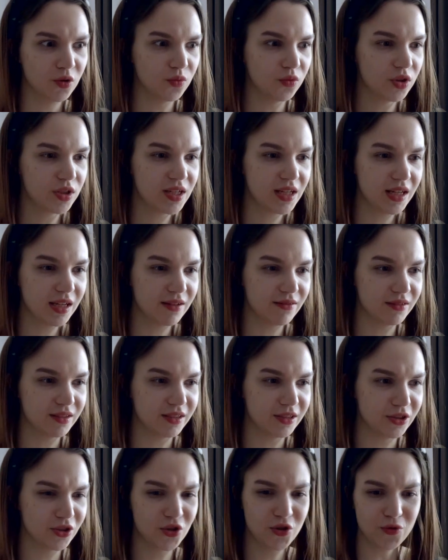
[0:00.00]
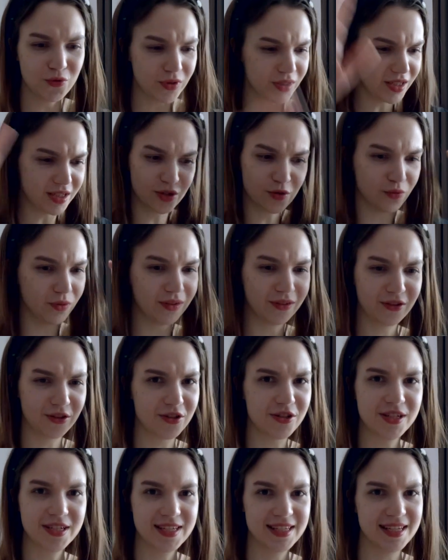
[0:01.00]
Whatever, do it with
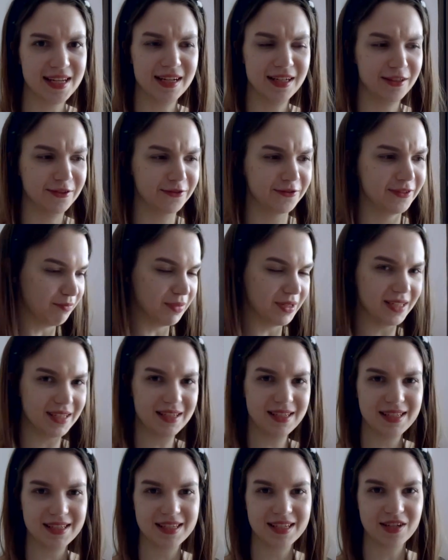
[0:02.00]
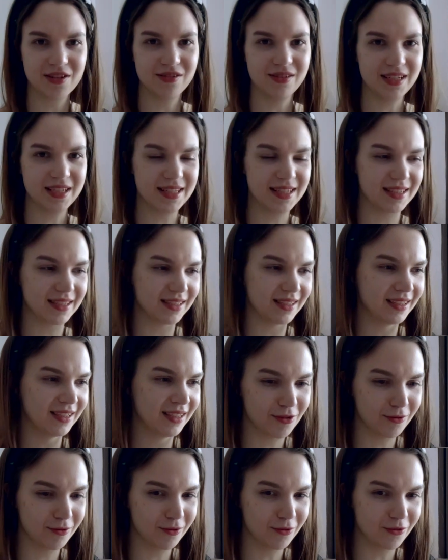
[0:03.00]
yourself. But it is crazy
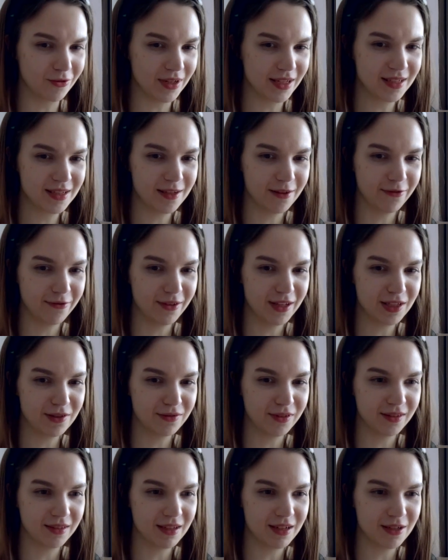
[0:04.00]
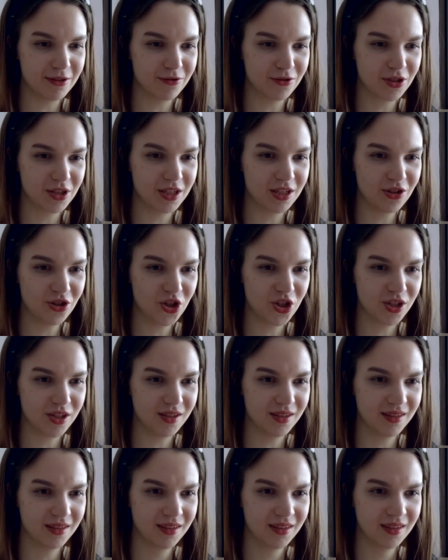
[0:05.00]
to rent a flat without
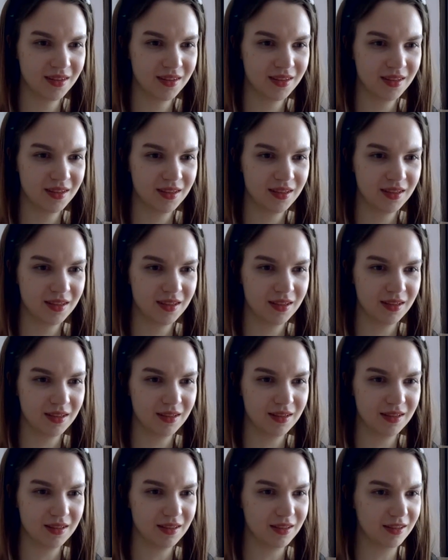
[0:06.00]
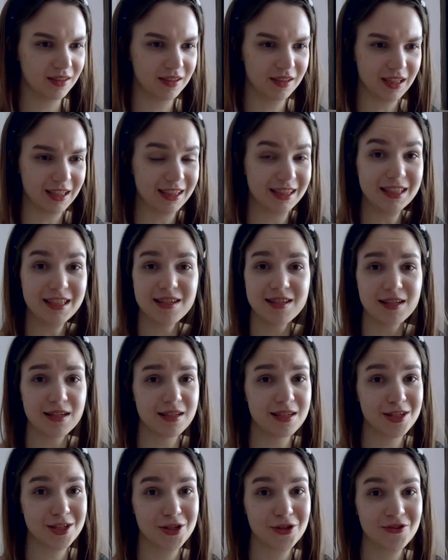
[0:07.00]
kitchen. At least it
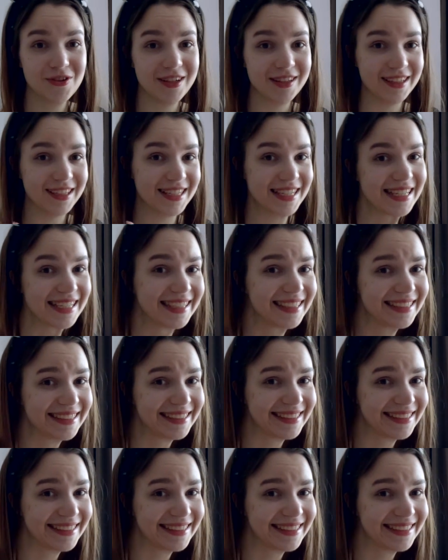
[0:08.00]
is toilet.